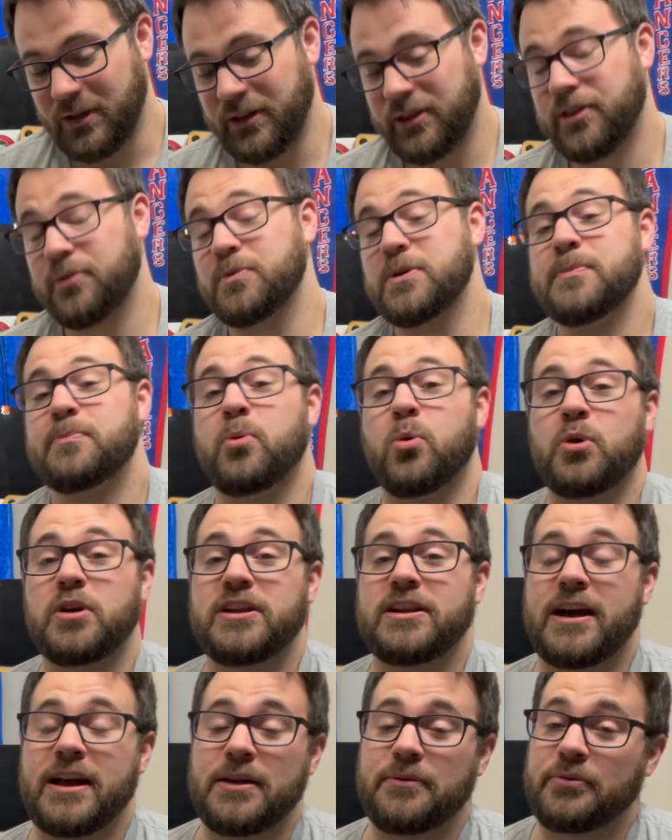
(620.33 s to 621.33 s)
A 3-point
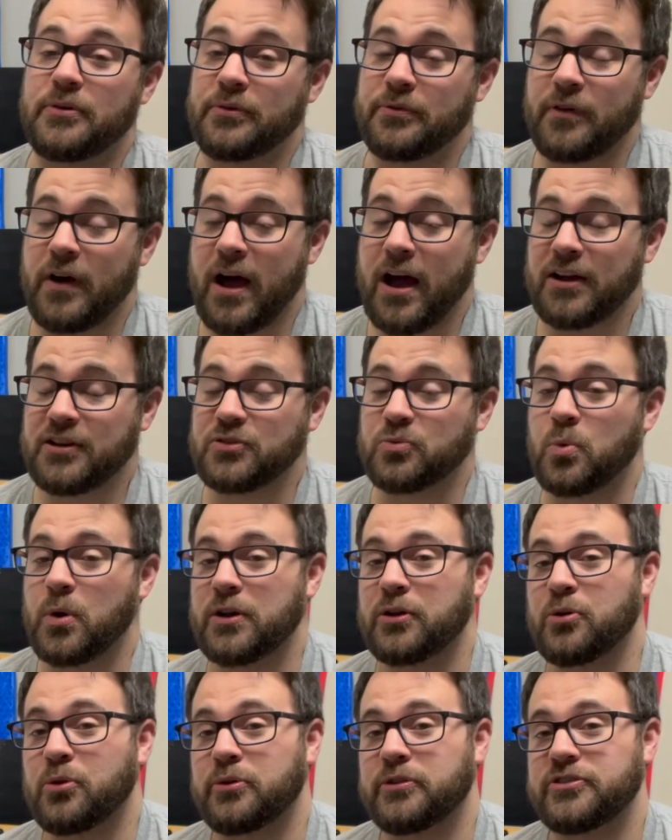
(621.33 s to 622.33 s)
night for Fox,
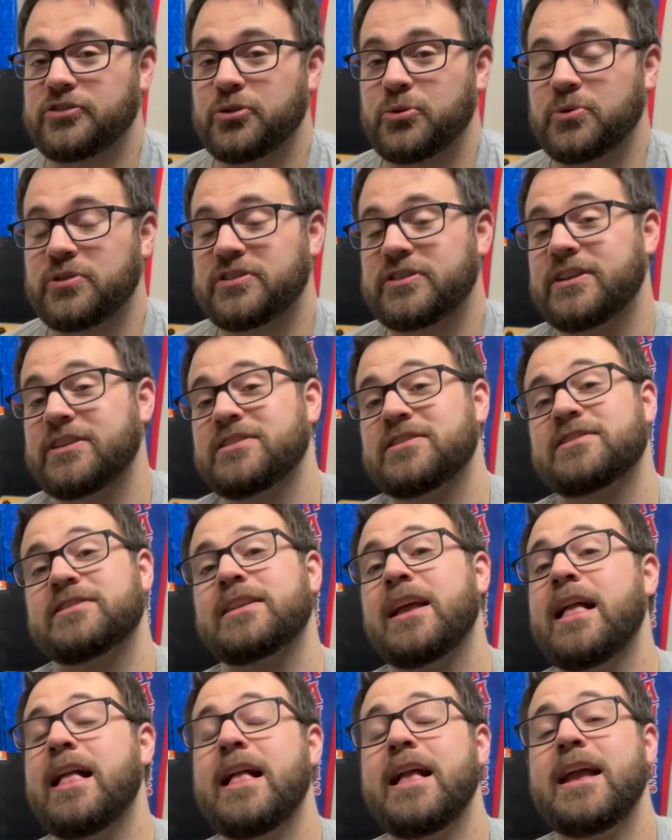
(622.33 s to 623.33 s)
1 goal and 2 assists,
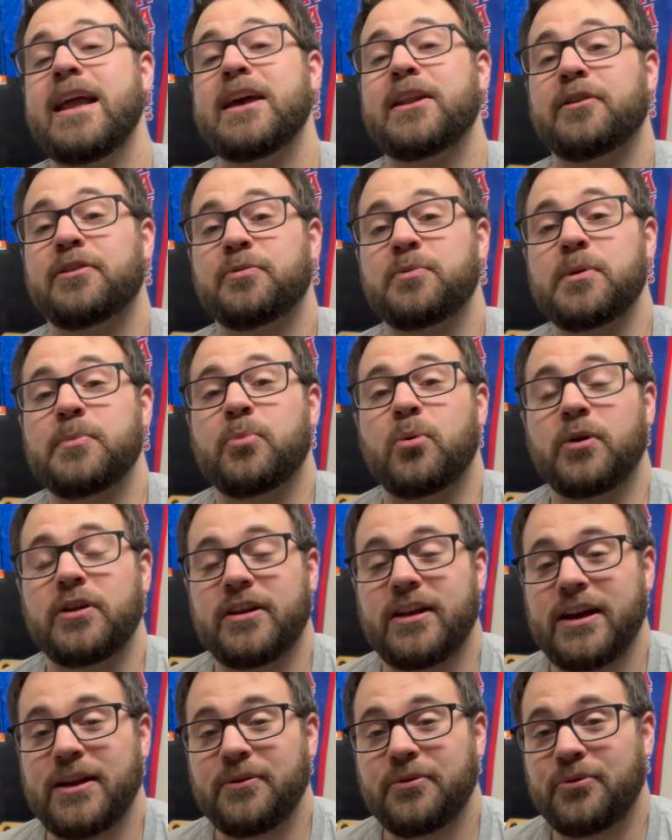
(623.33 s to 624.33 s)
and a 3-point
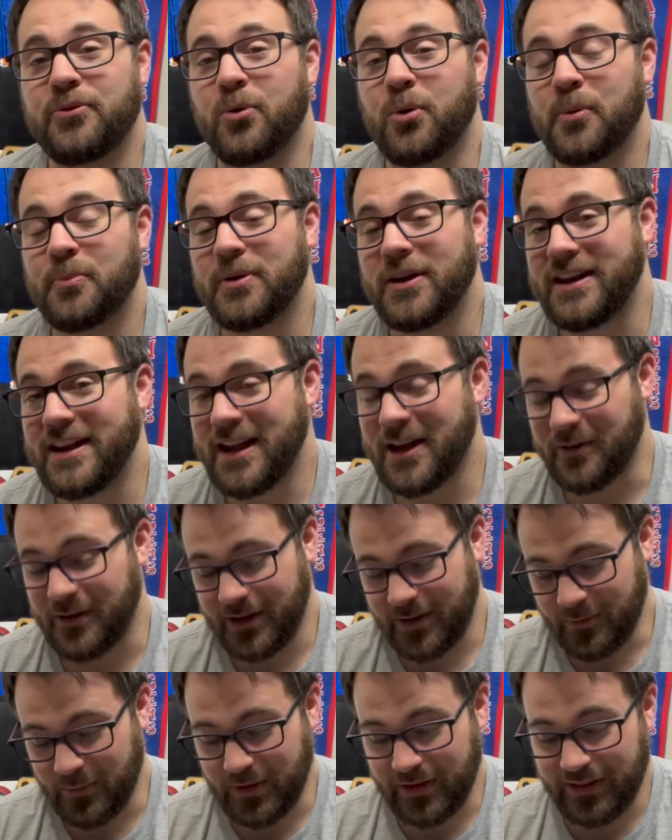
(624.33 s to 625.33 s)
night for
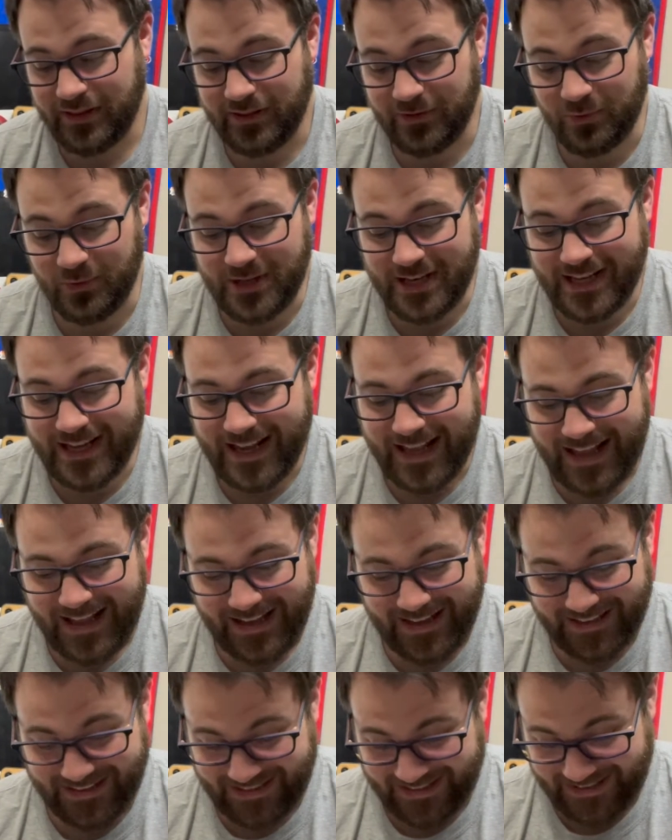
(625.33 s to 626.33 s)
Panarin with 3
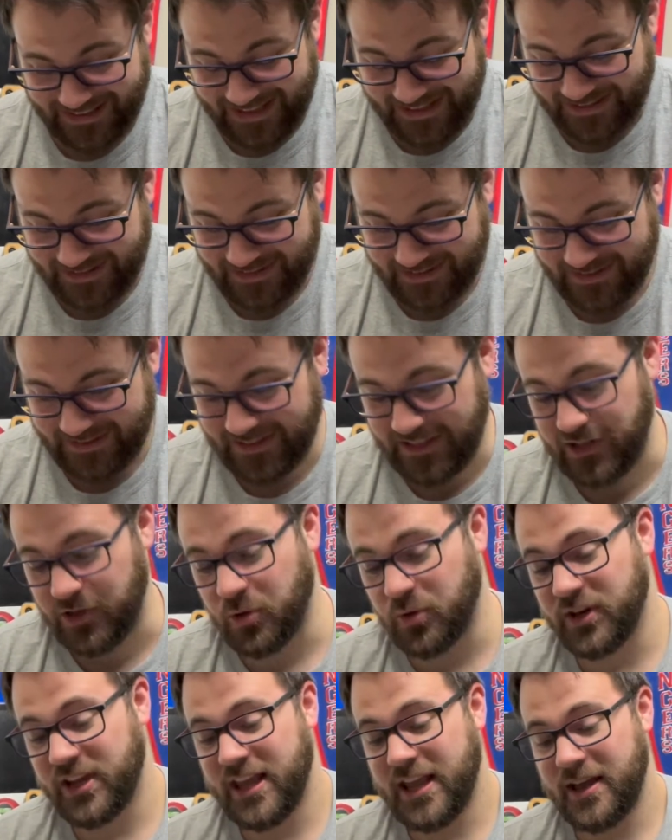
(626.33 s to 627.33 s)
assists.
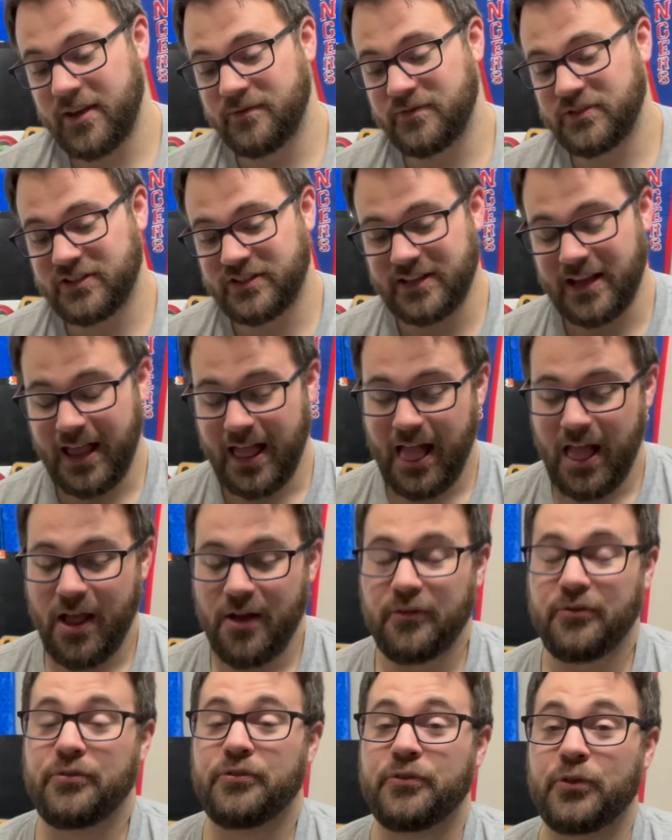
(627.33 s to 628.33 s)
Georgiev's
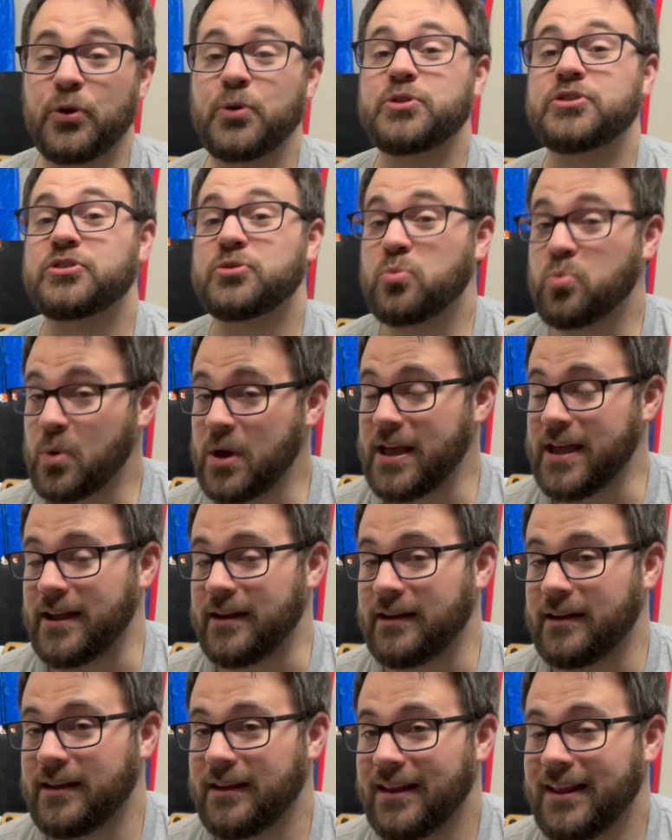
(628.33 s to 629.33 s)
first
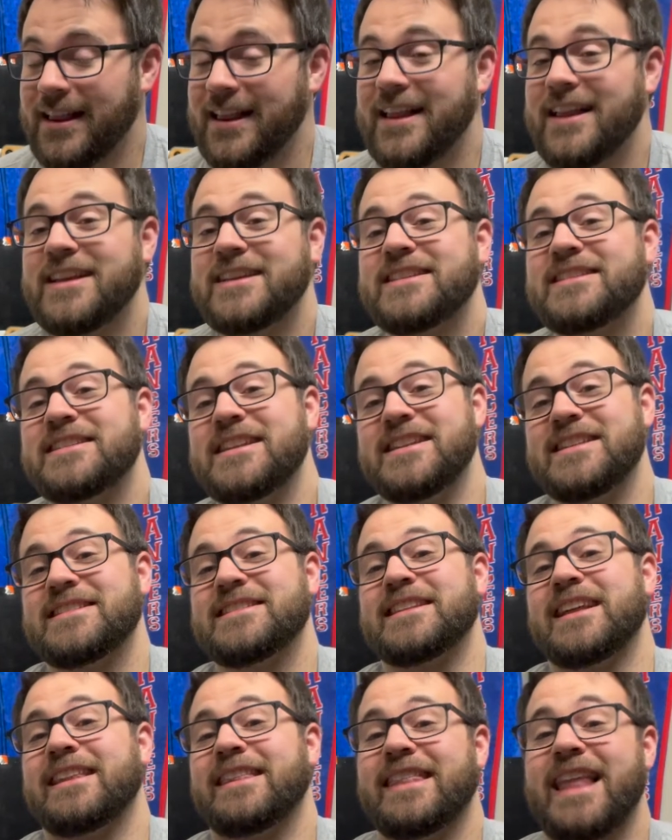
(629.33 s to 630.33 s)
win since
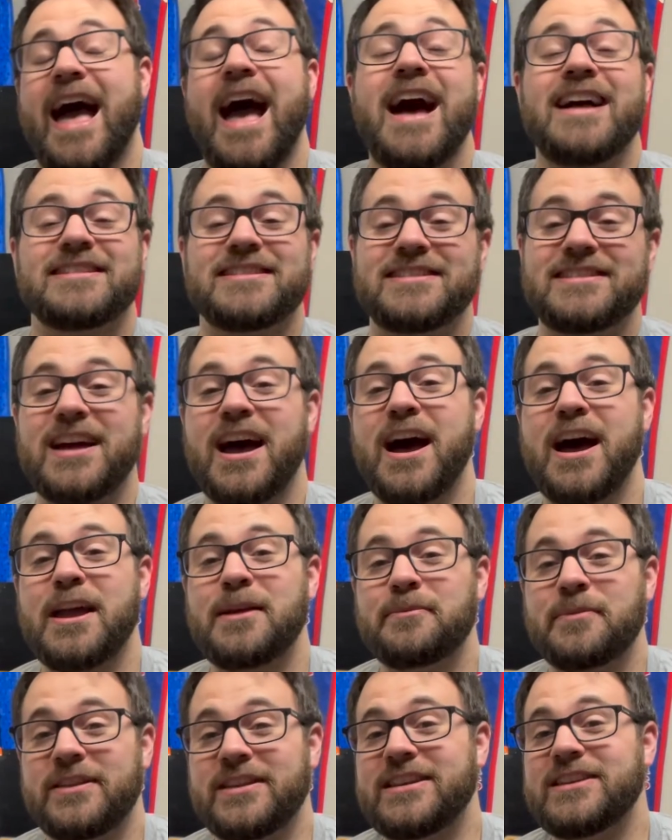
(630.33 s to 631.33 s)
the last
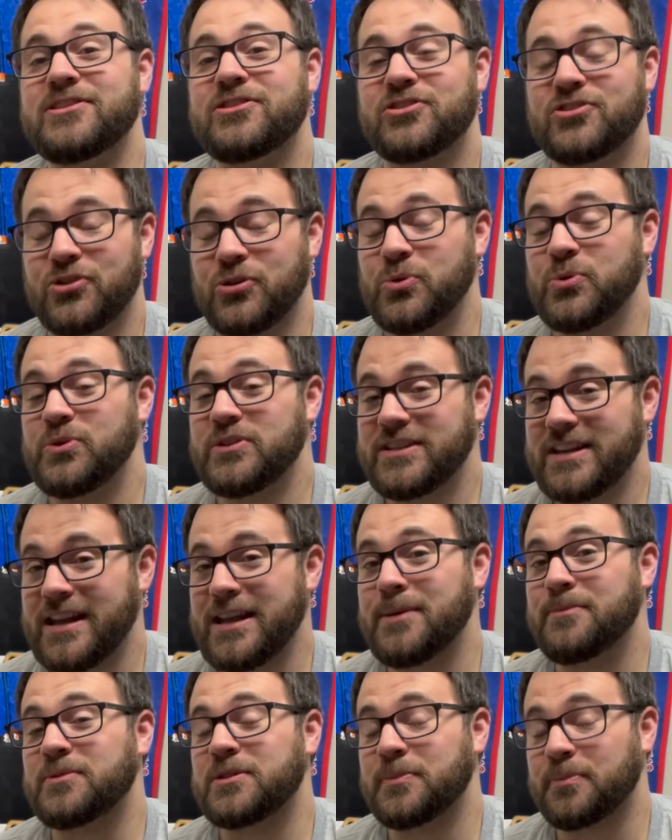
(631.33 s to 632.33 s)
time these two
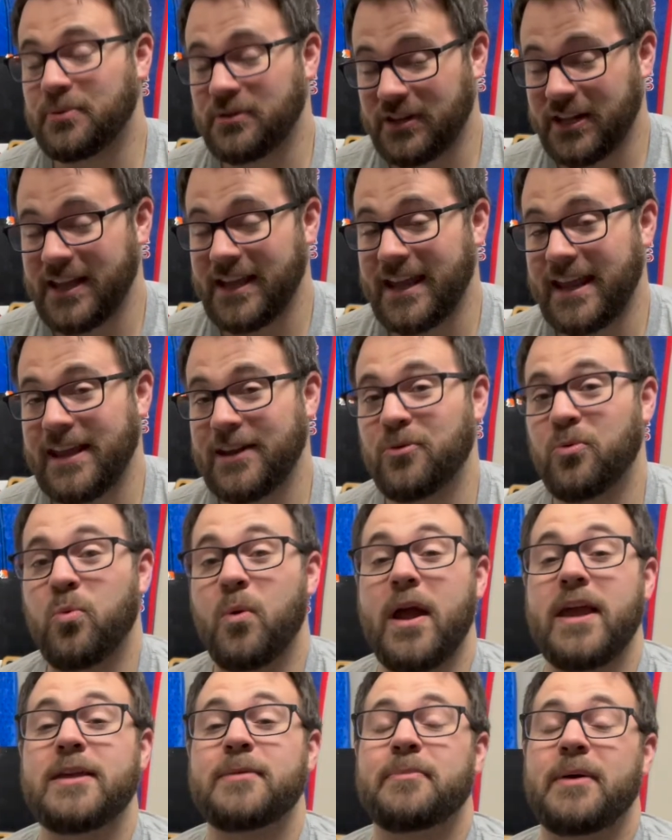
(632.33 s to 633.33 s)
teams played
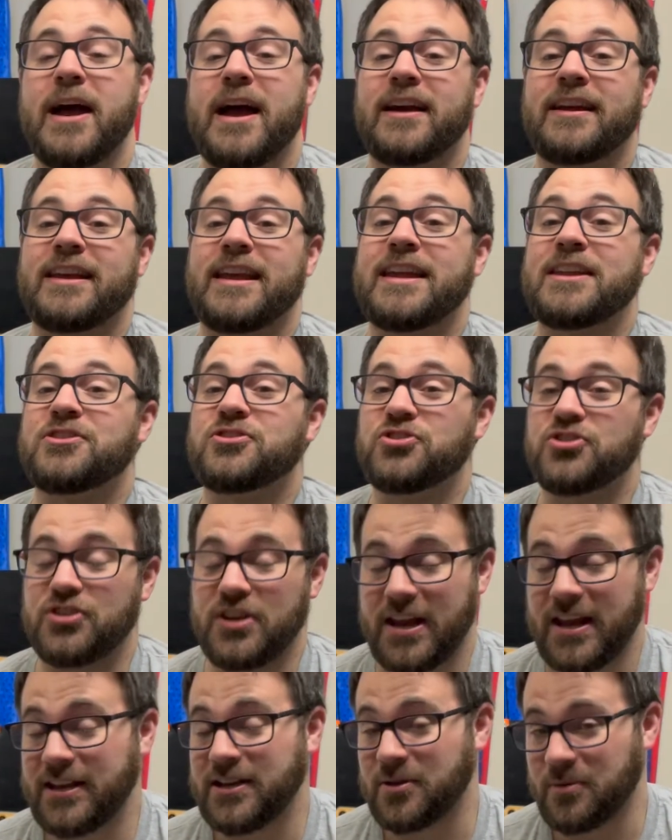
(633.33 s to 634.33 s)
way back in
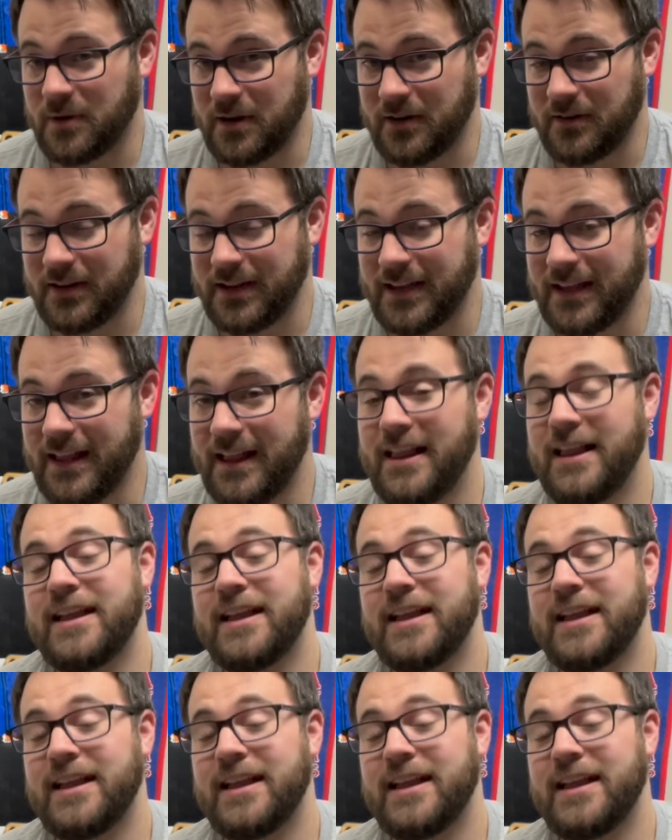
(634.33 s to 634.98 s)
January.